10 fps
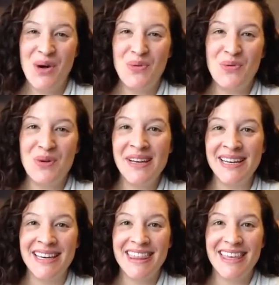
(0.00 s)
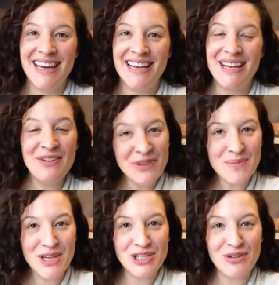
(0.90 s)
with
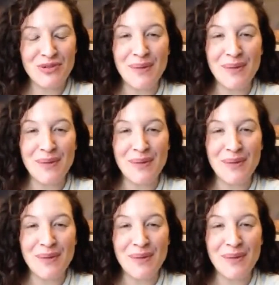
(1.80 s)
information